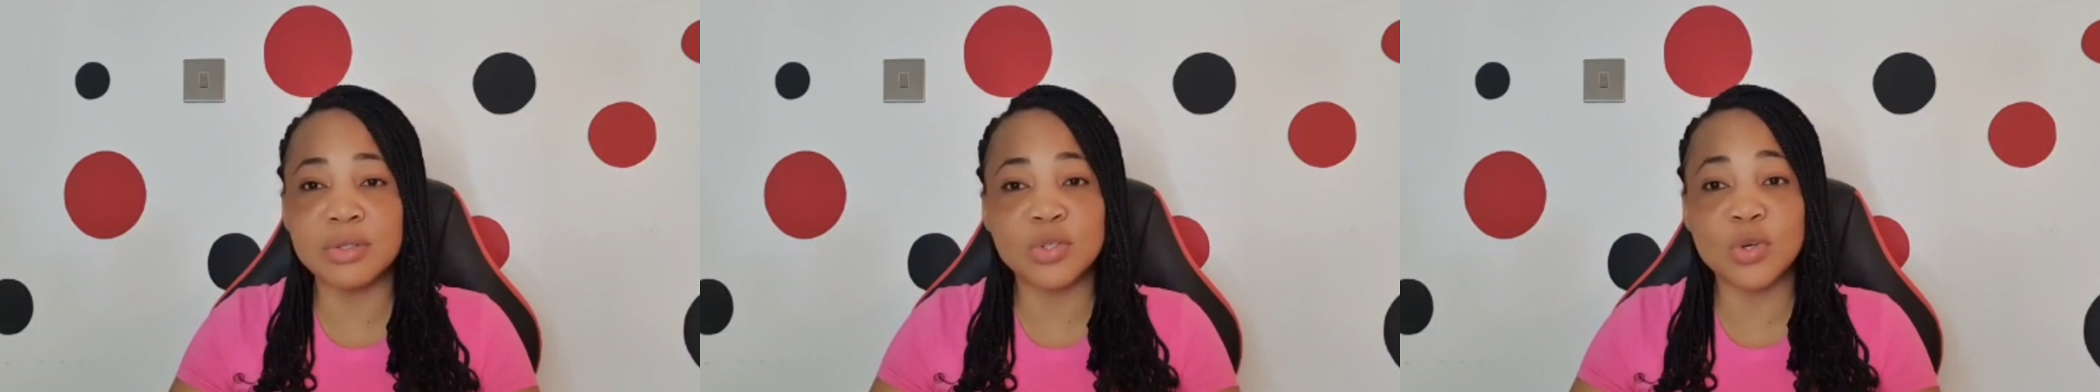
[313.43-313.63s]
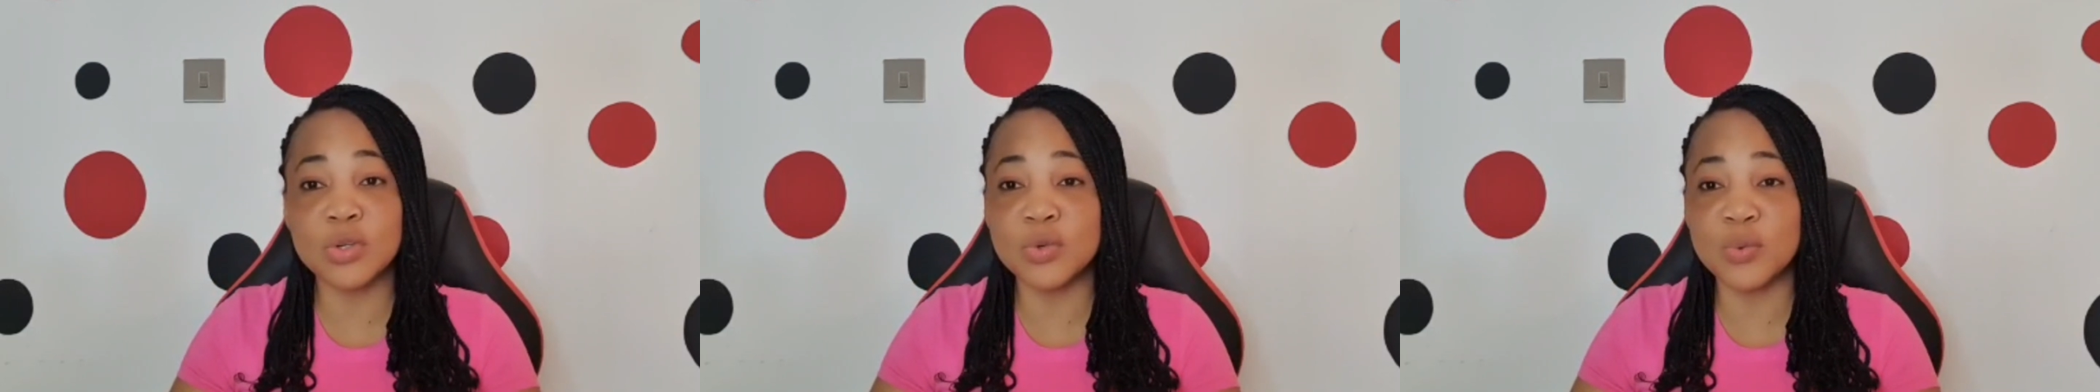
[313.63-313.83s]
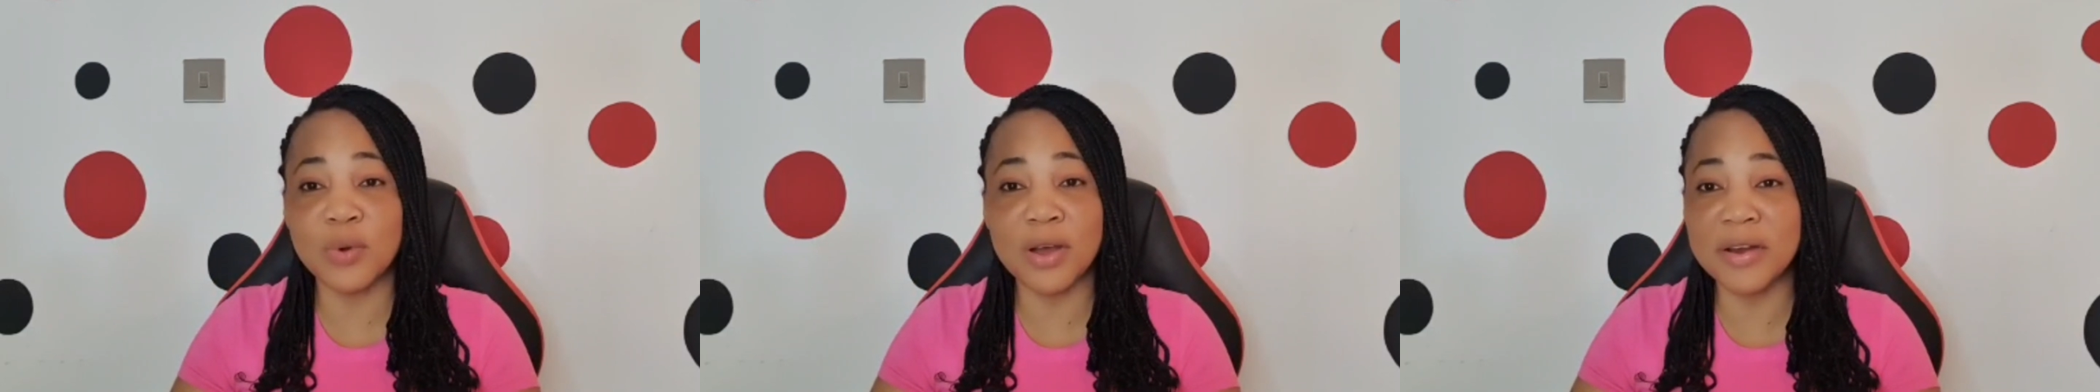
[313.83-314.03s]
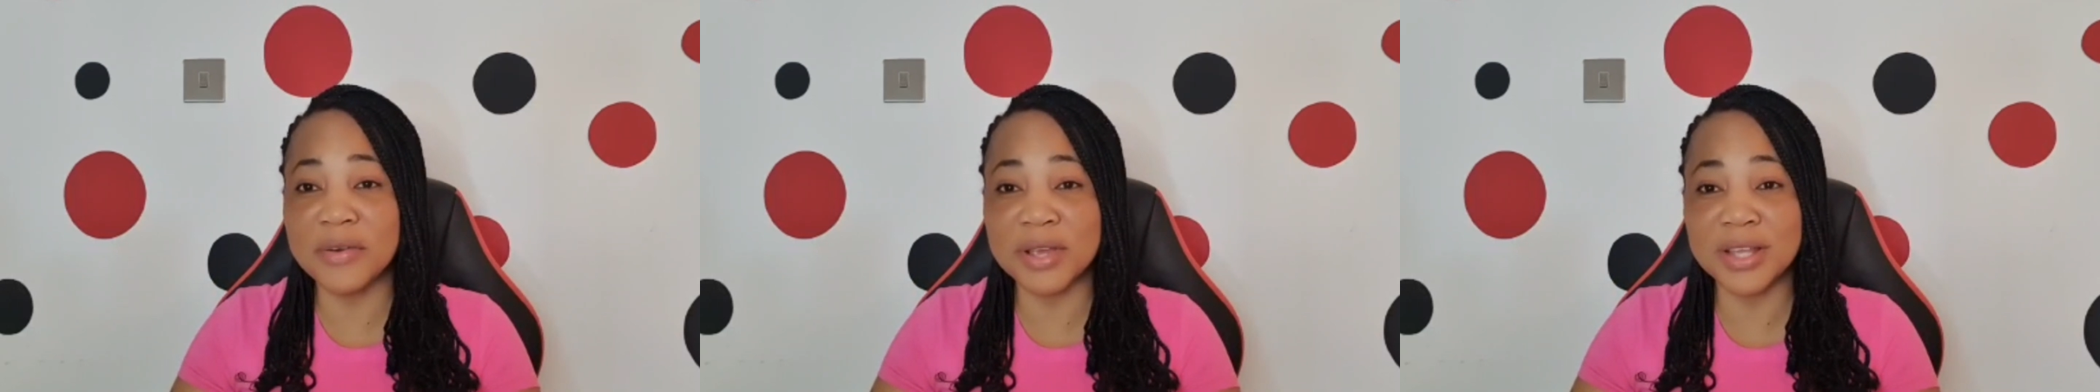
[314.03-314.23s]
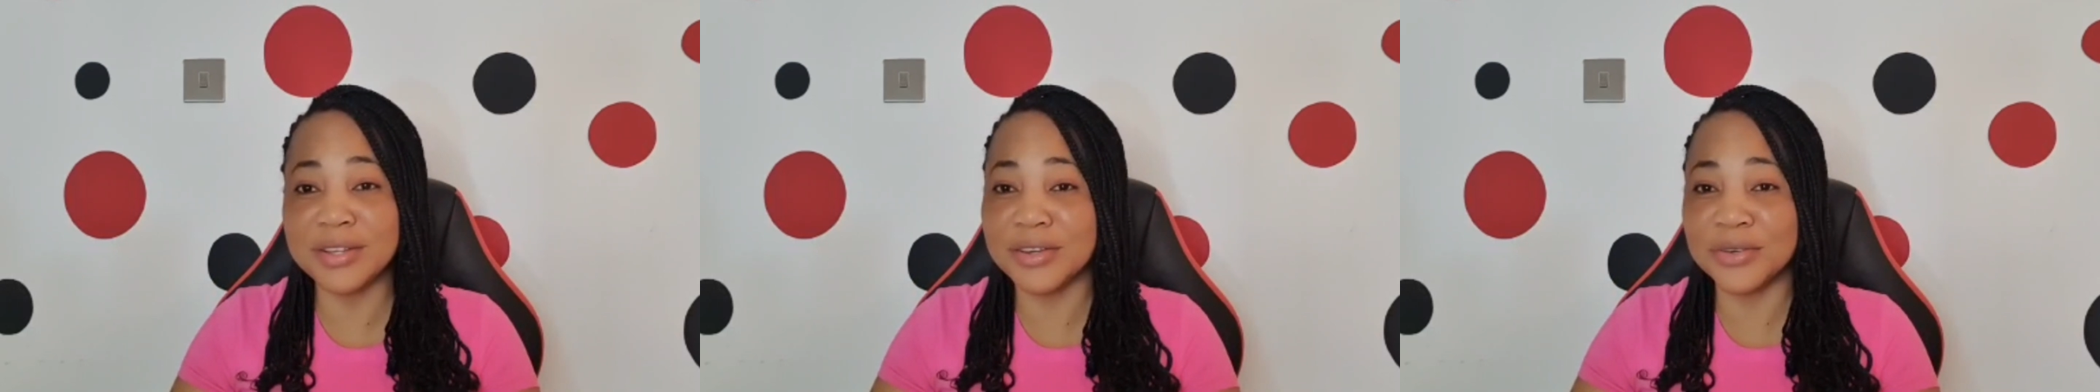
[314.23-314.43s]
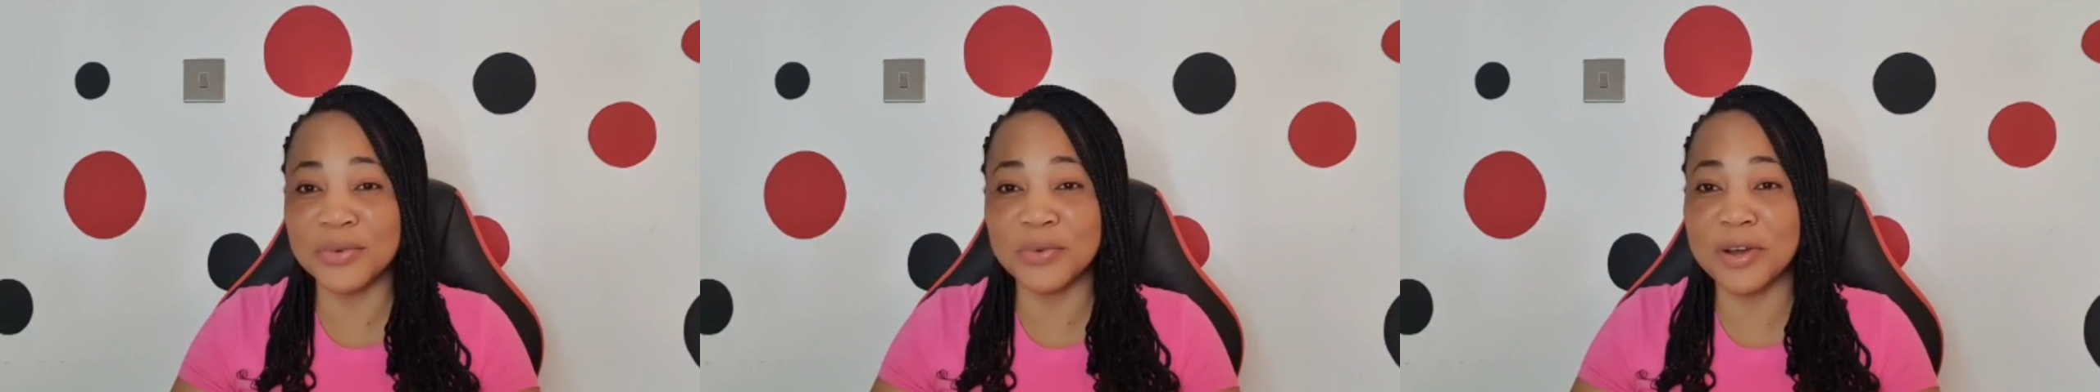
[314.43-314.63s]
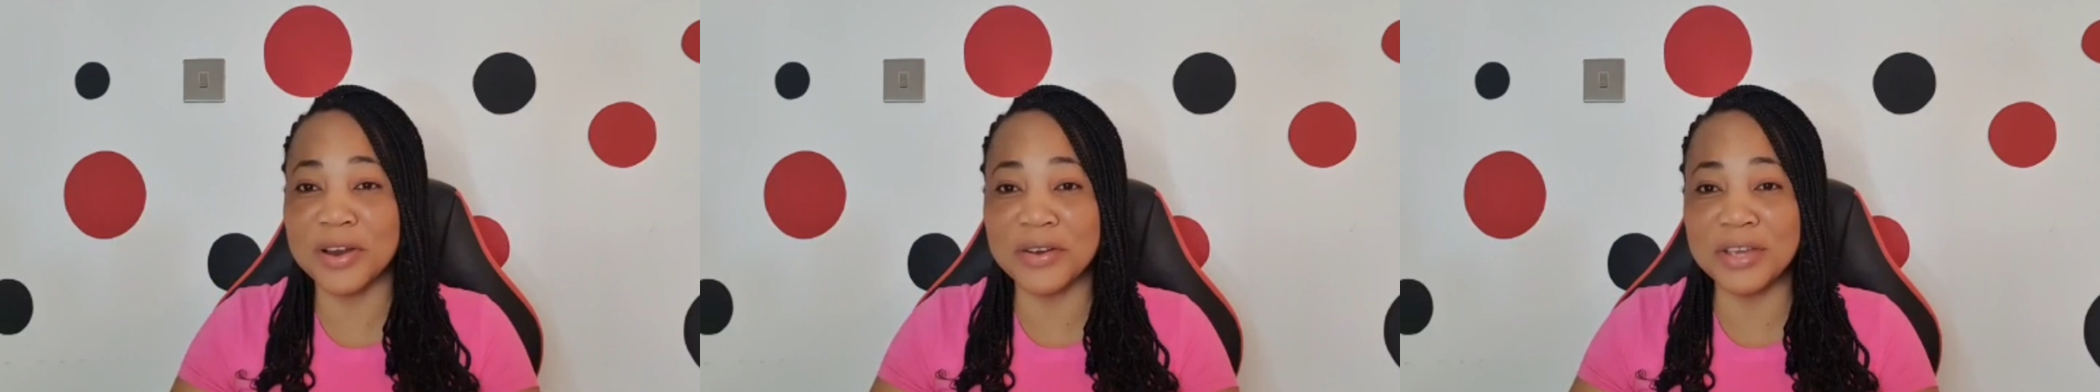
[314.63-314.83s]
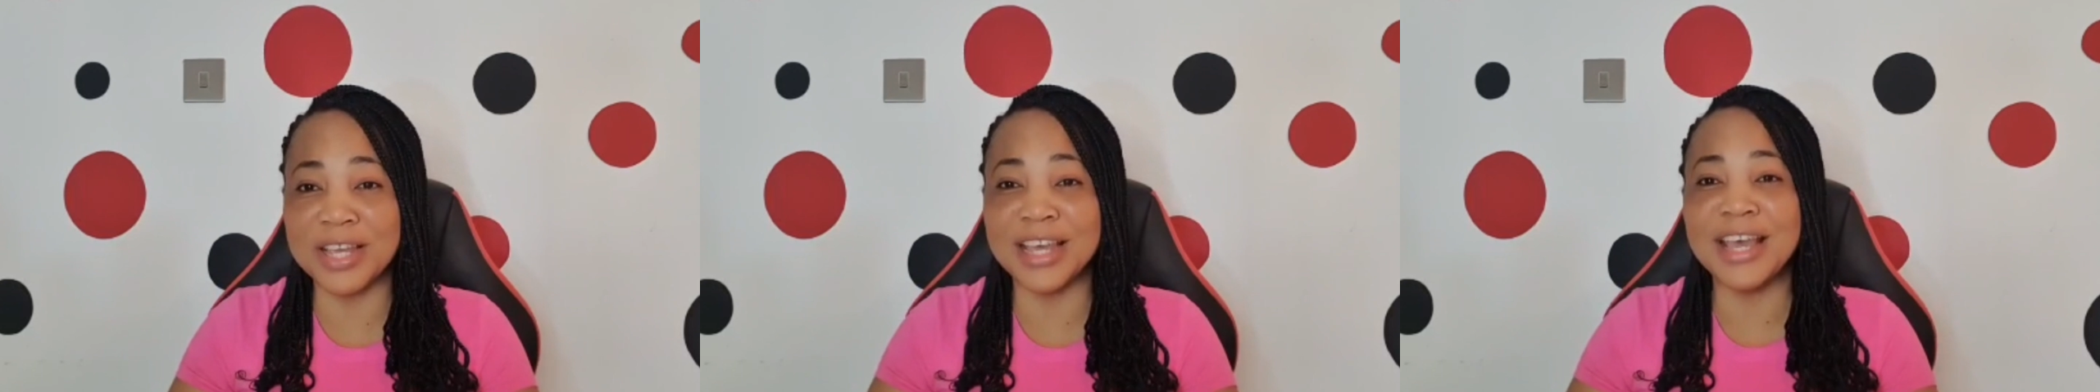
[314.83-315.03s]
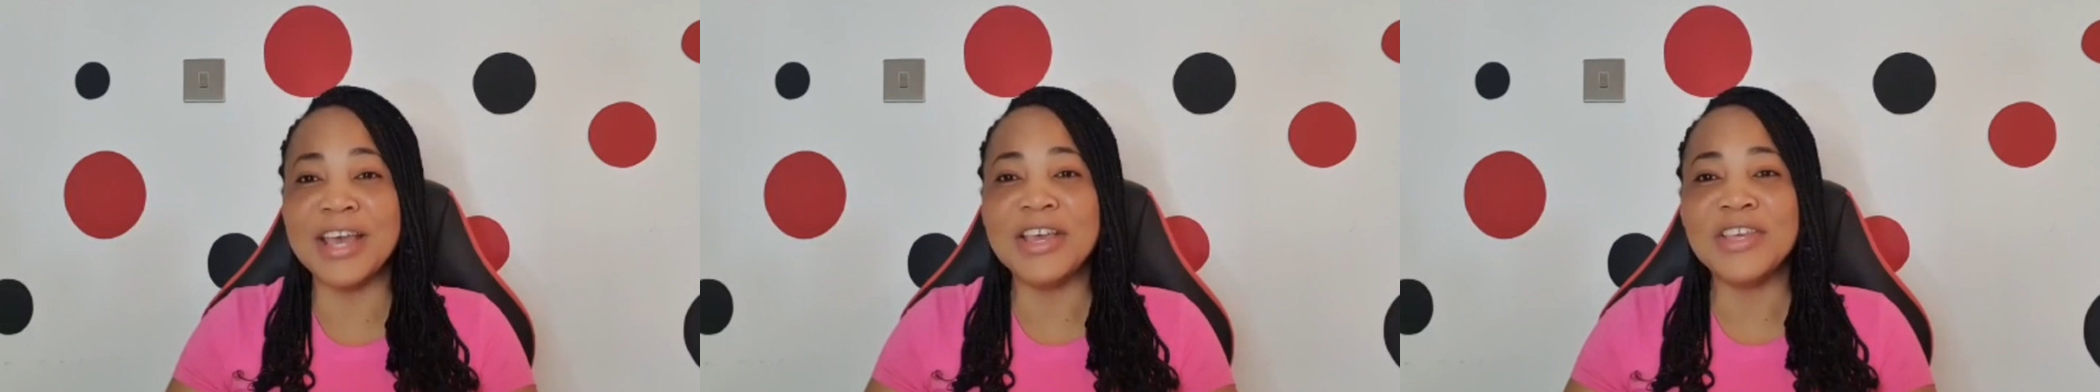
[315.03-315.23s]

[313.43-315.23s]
don't worry.